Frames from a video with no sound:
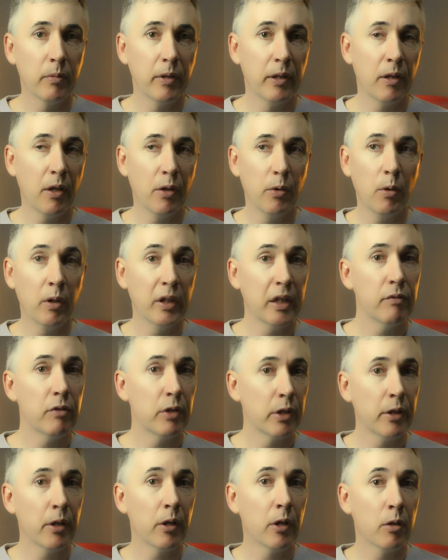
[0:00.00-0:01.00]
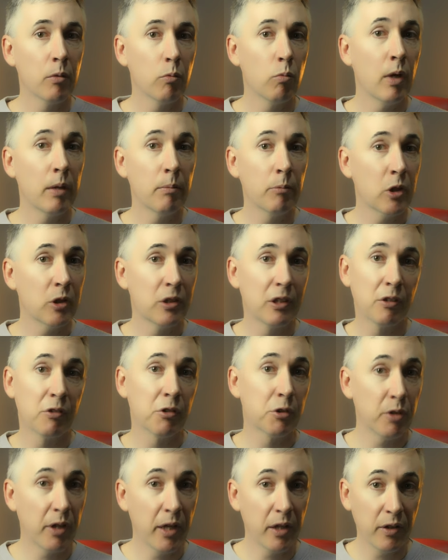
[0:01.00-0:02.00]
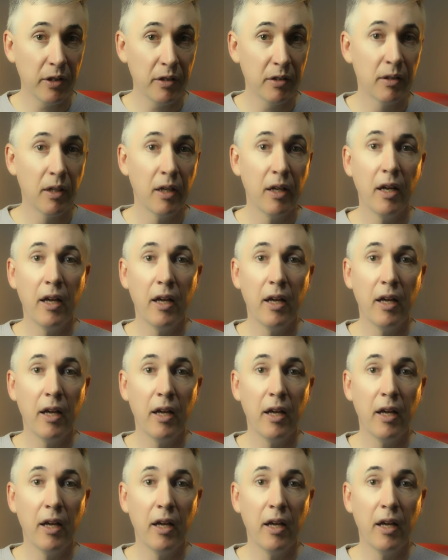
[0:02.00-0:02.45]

and I thought I'd give it a go, one, because it's Australian,